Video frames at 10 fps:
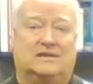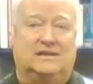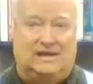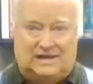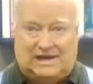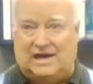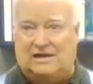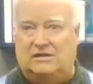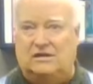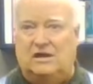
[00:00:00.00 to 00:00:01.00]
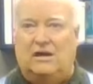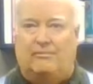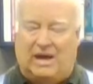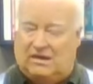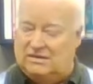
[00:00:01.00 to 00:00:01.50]
The attacker
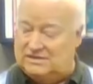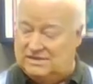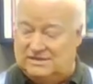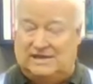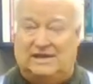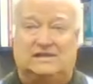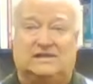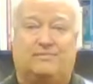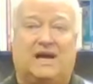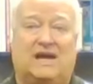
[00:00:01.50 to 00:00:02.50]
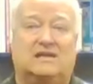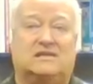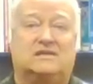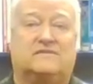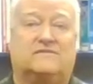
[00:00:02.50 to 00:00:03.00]
balances the
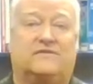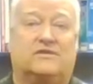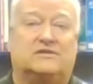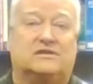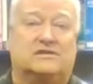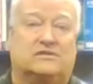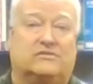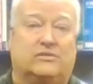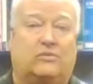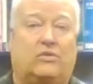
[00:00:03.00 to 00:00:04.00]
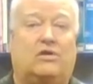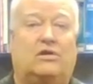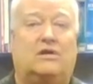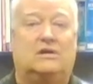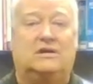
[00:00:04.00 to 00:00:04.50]
expense versus the
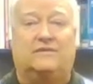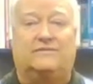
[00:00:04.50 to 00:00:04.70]
reward, and if the